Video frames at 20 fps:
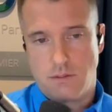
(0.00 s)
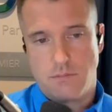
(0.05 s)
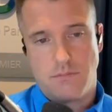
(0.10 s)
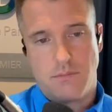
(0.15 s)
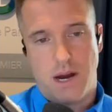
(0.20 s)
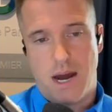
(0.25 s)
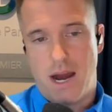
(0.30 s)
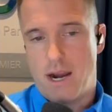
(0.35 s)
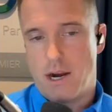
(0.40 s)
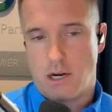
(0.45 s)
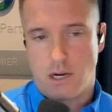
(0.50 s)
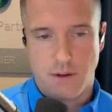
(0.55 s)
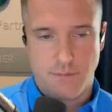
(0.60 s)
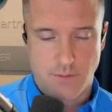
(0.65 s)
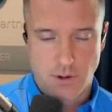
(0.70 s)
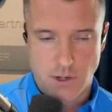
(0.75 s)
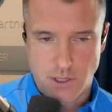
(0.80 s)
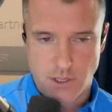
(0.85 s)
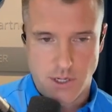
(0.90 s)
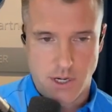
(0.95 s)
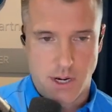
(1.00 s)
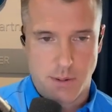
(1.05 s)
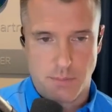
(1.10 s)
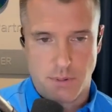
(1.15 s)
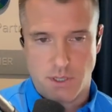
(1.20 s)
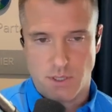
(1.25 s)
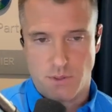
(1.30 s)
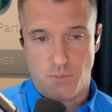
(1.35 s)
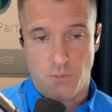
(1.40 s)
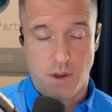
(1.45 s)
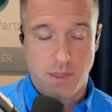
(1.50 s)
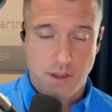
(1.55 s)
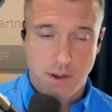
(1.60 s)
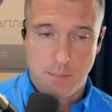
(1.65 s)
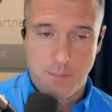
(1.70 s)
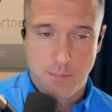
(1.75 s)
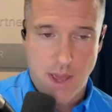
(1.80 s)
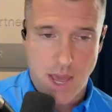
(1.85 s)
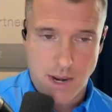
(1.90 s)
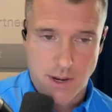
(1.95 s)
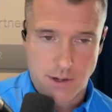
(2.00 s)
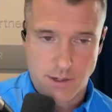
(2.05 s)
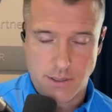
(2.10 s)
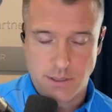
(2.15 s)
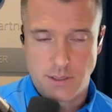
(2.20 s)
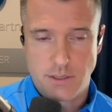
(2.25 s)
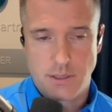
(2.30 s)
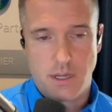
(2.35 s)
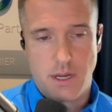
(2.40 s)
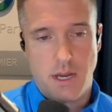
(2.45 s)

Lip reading: higher conversion numbers with competitors,